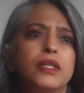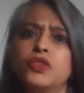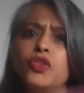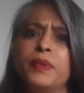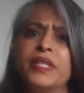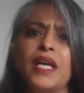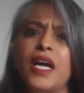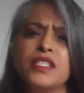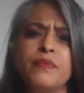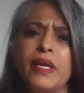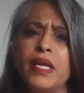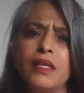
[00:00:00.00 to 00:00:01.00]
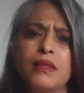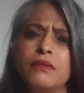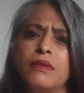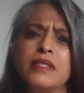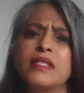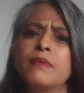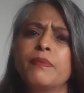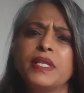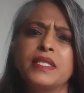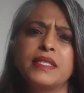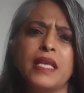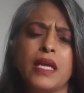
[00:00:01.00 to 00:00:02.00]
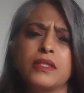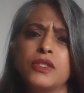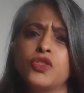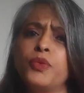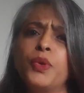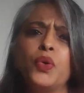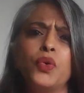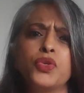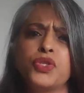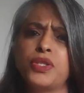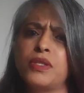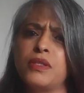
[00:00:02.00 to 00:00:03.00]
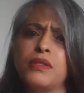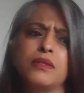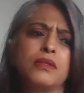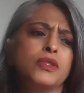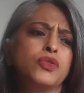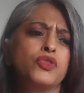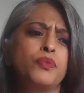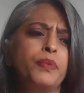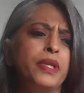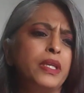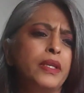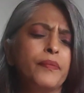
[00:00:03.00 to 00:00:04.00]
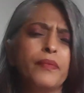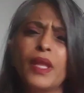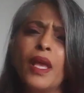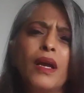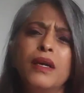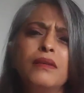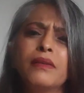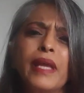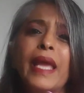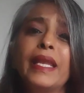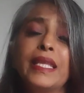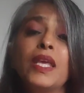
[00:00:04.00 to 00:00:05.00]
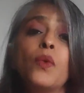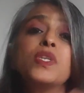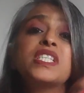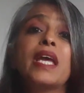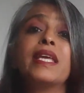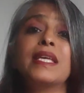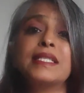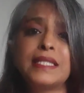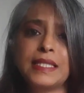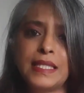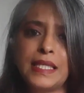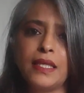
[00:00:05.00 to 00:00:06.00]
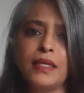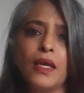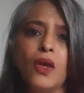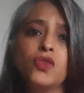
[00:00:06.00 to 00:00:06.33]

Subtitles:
it could be Taj Mahal, as simple as that. It could be ocean, it could be anything which I can see.